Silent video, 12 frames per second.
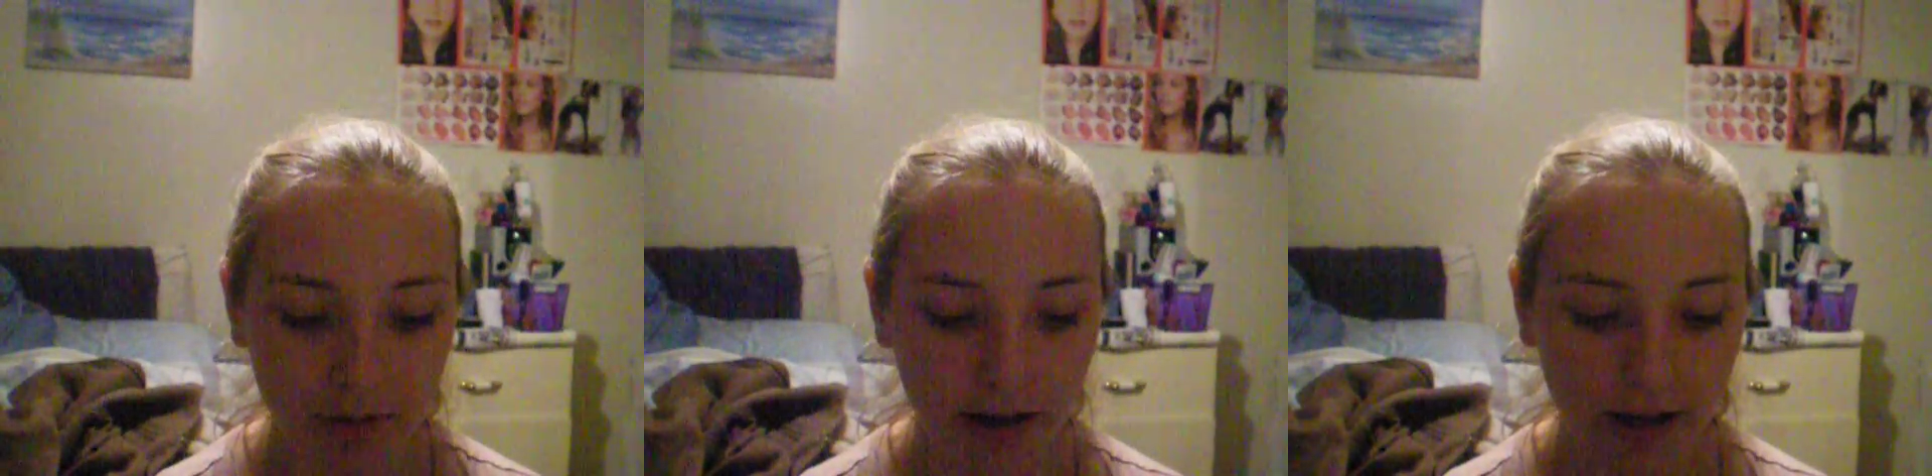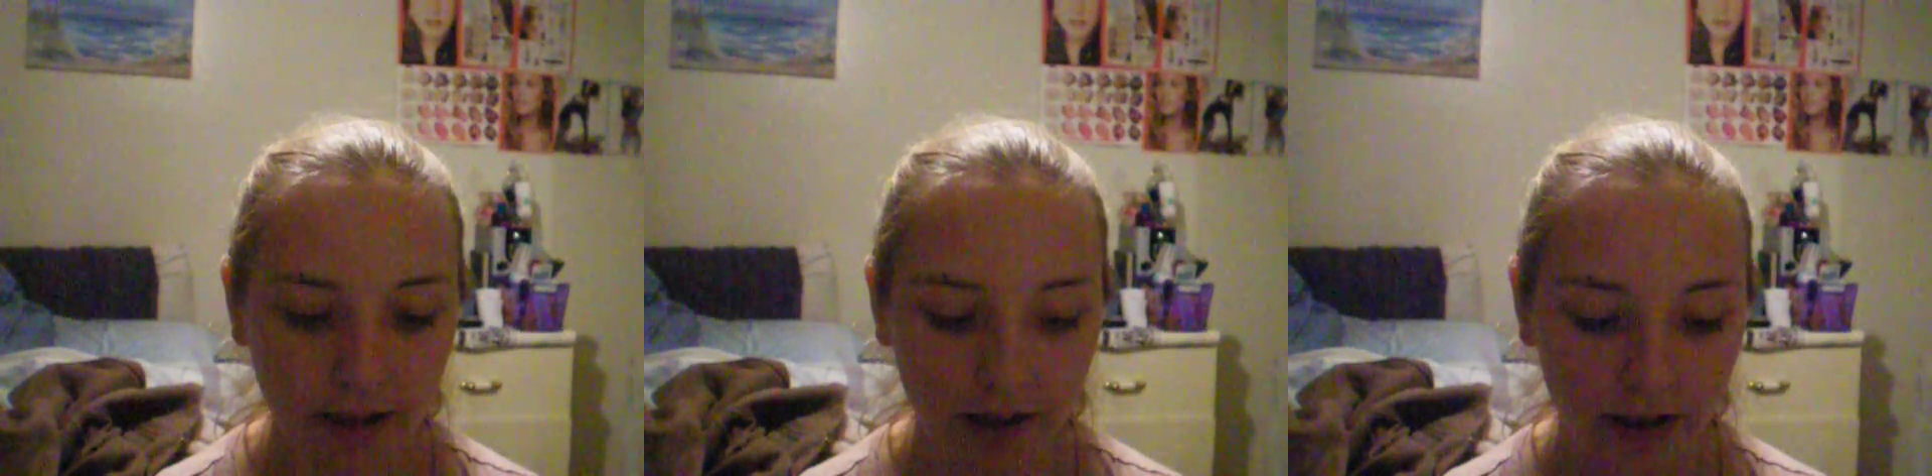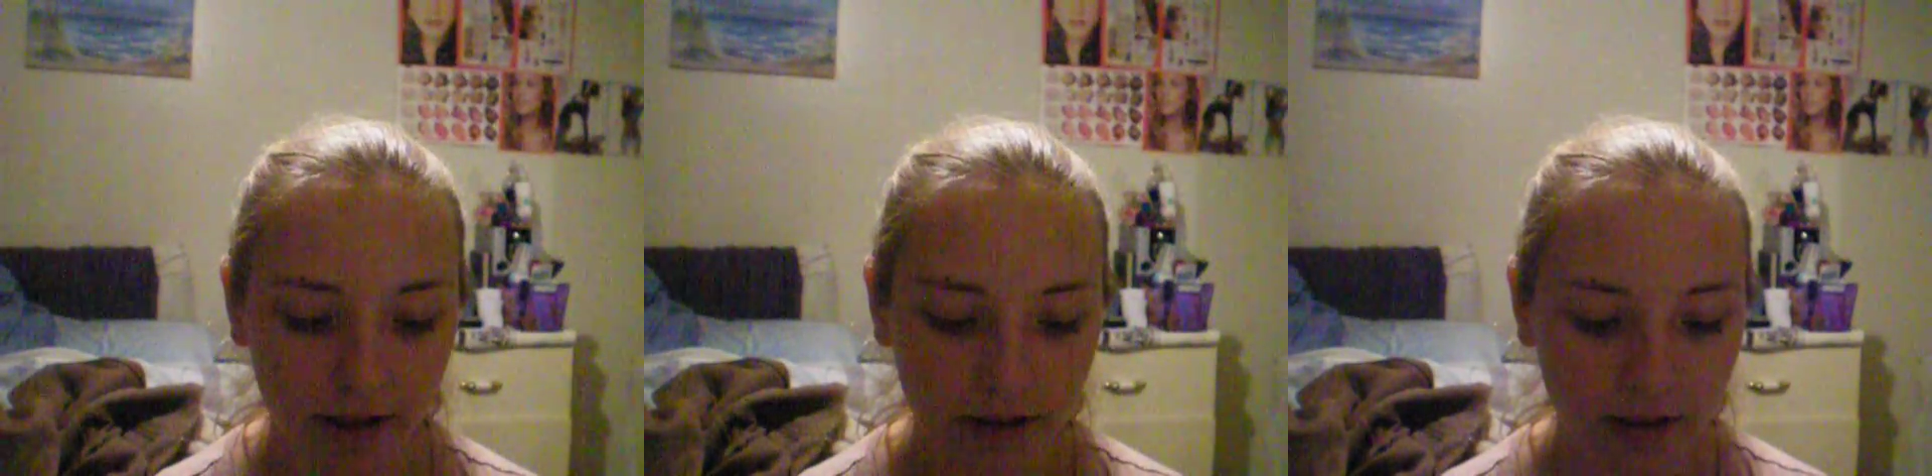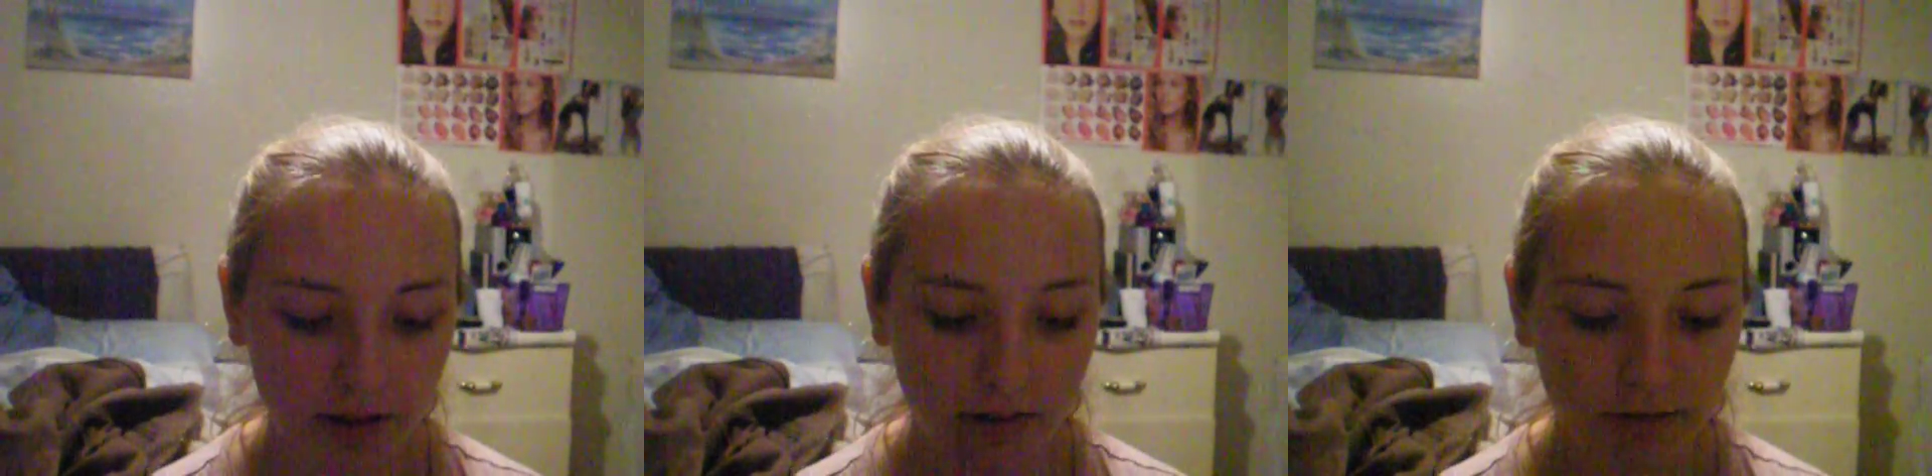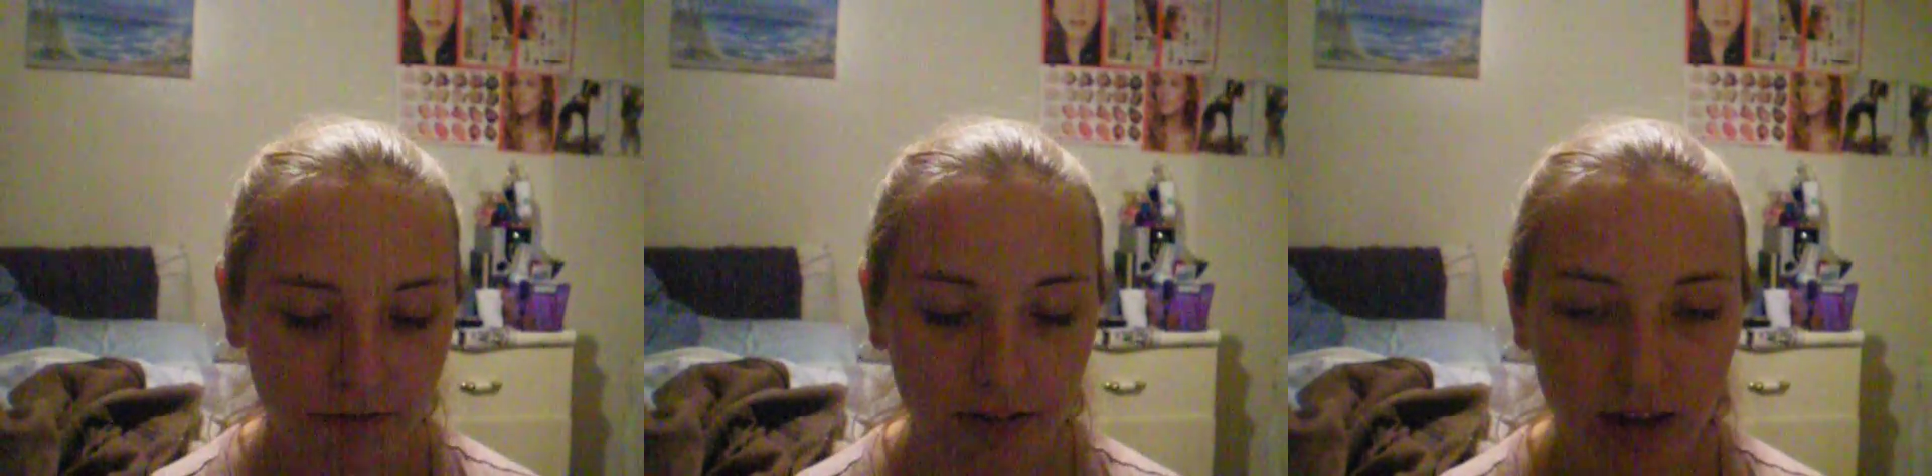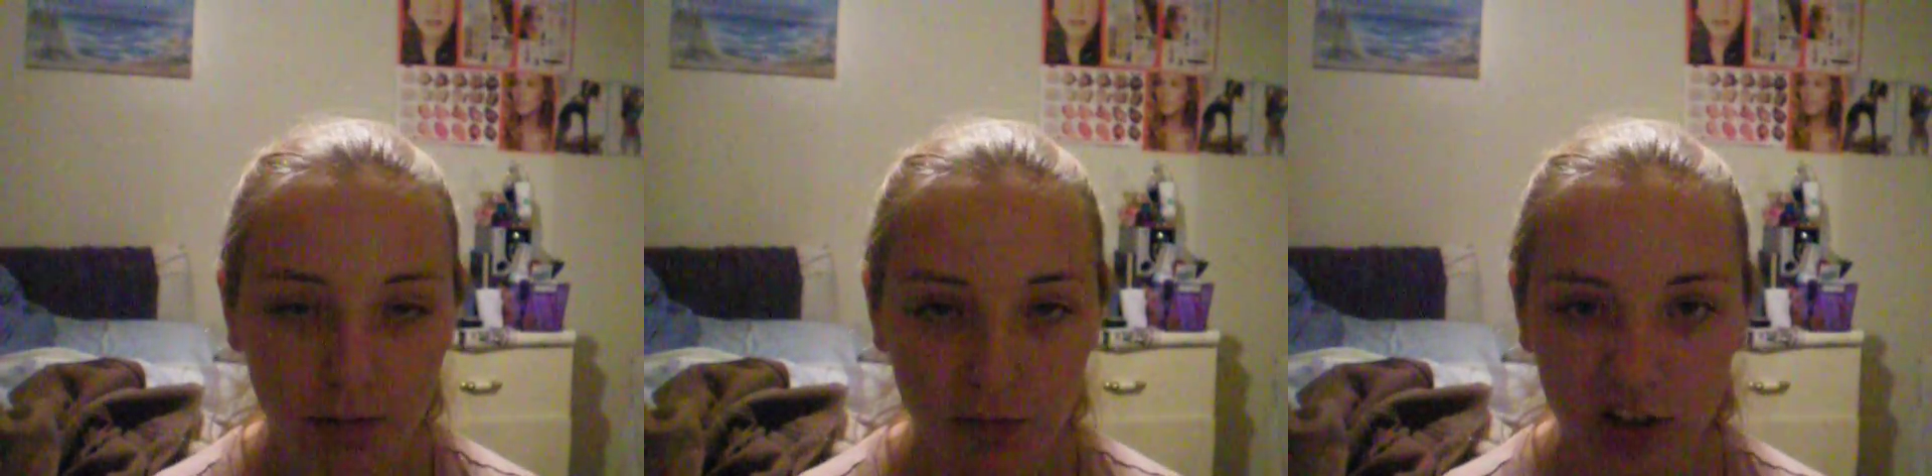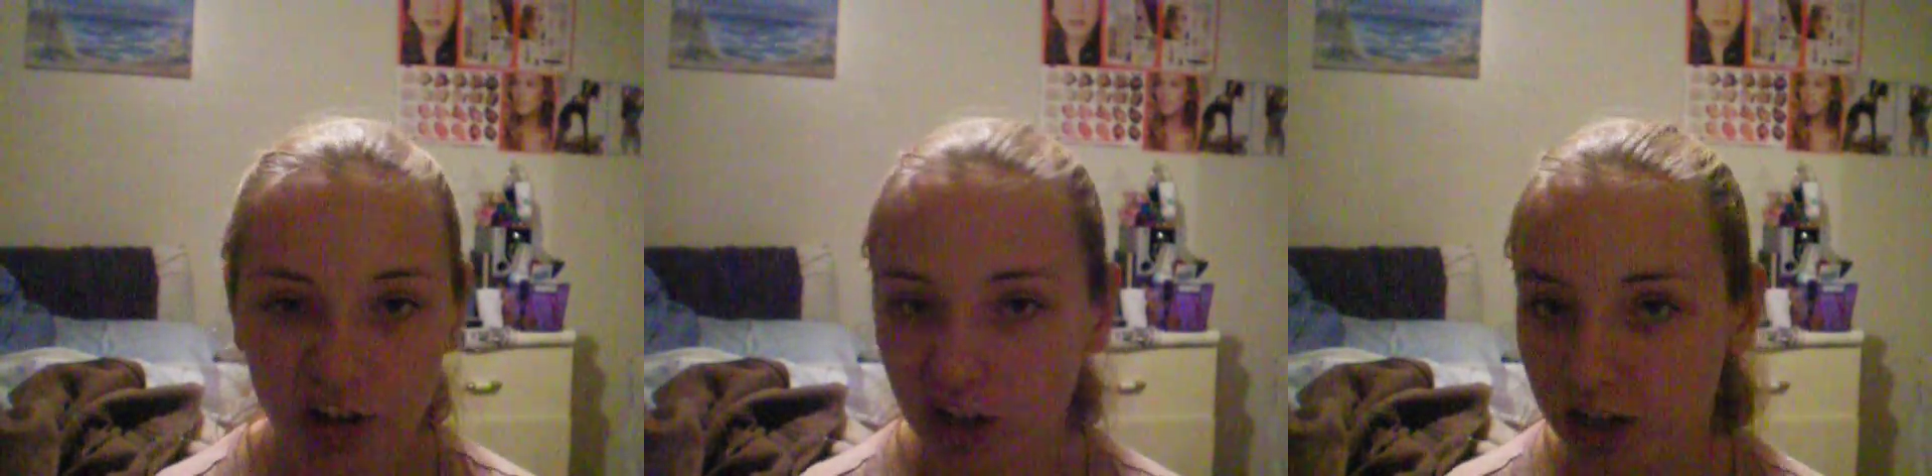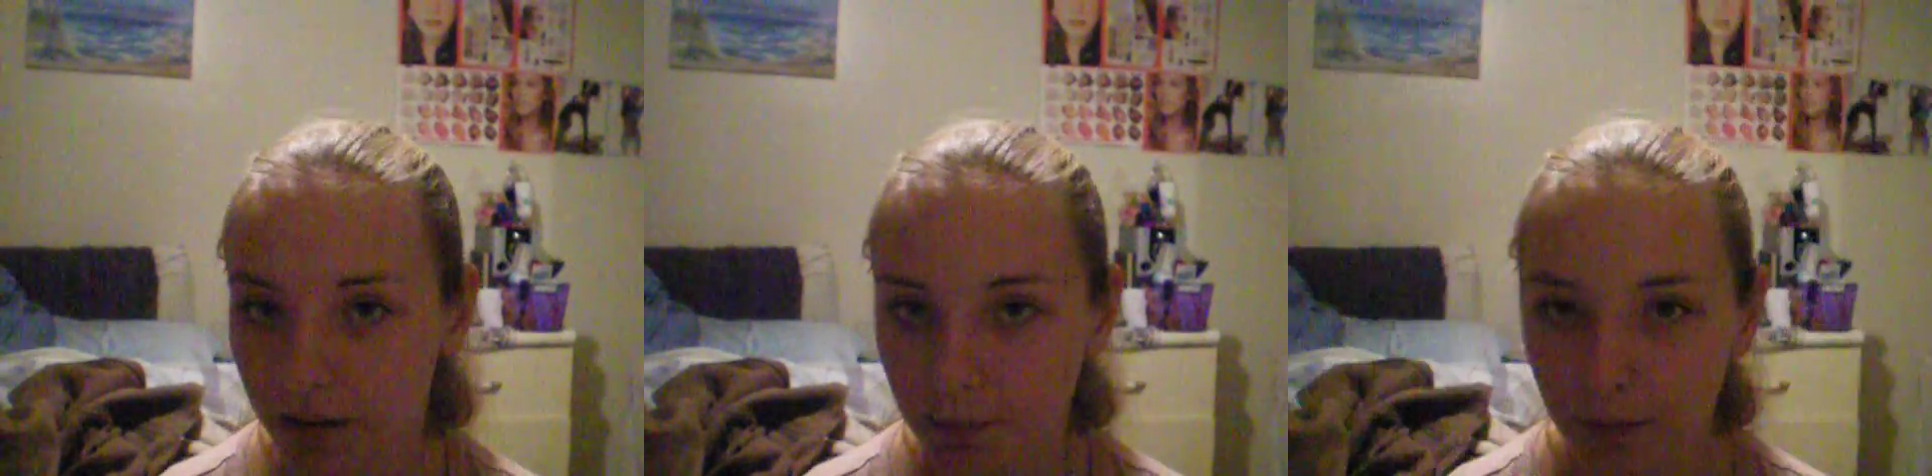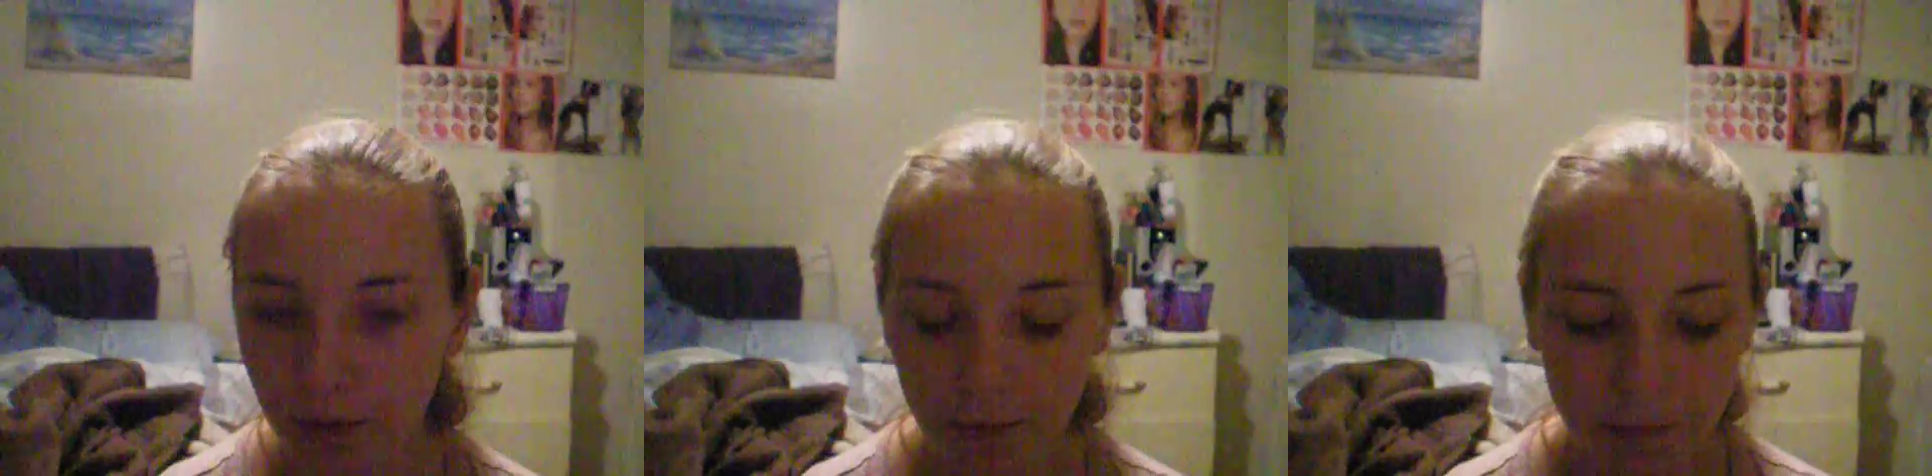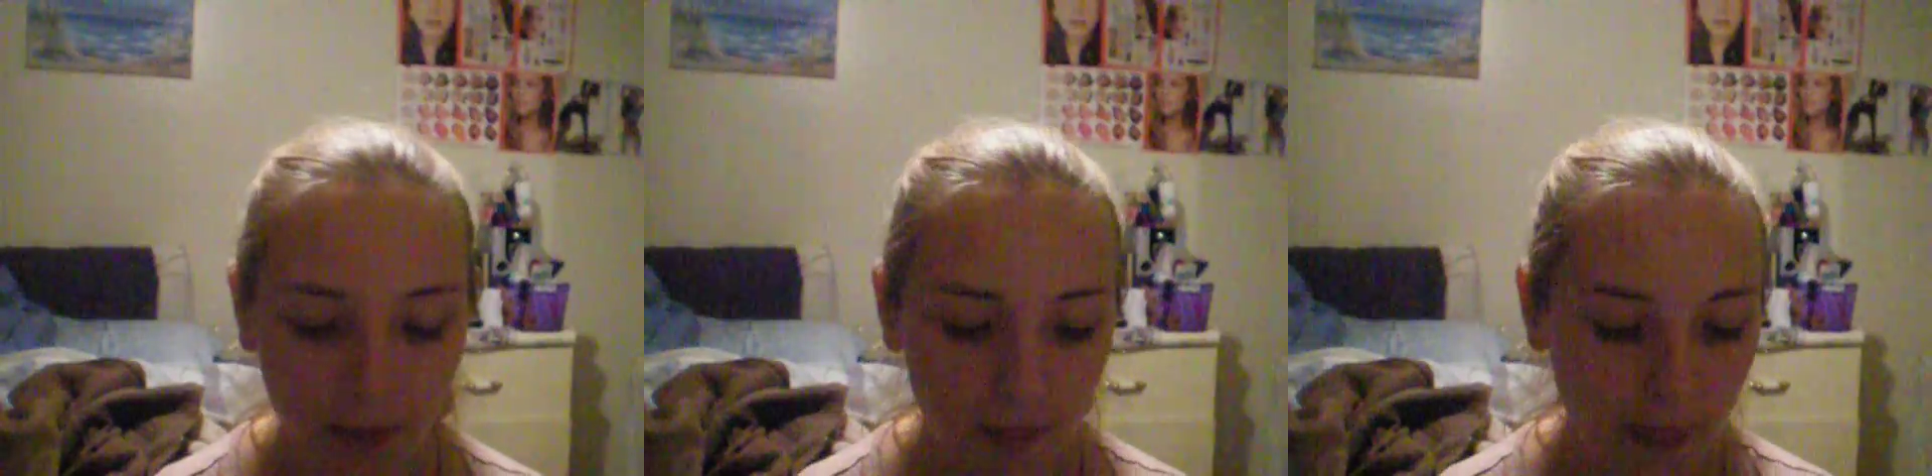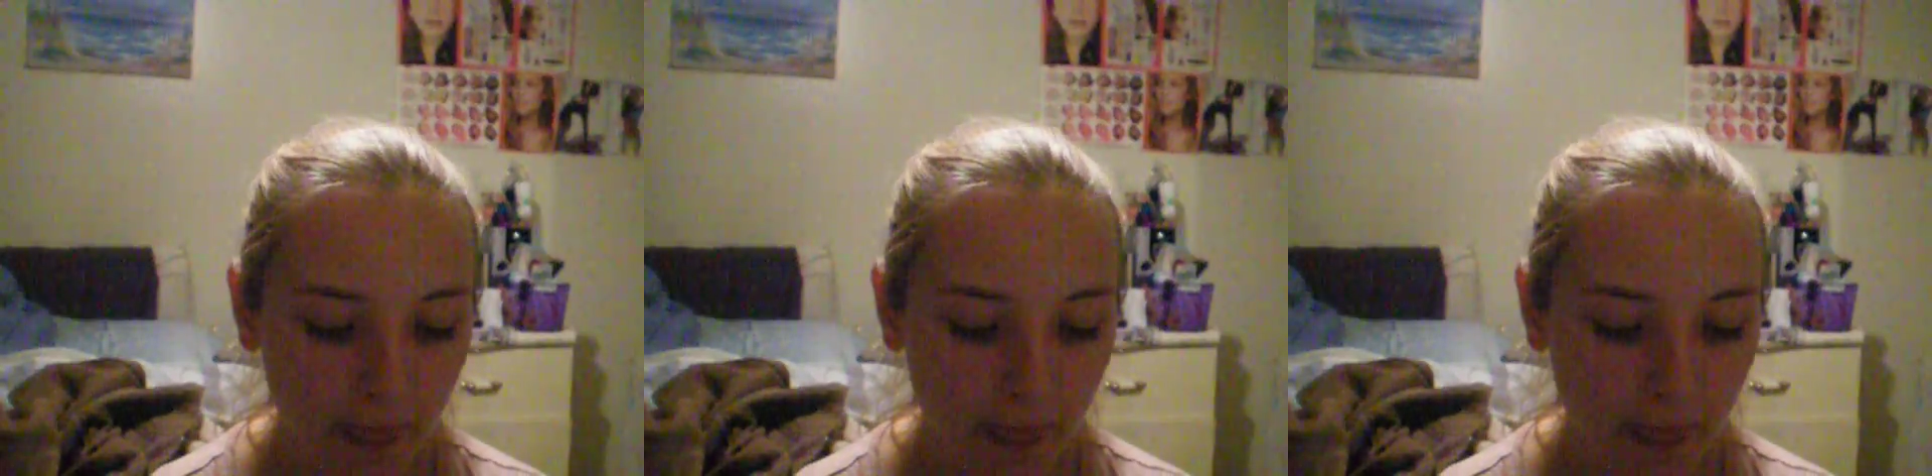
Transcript: by family or couple.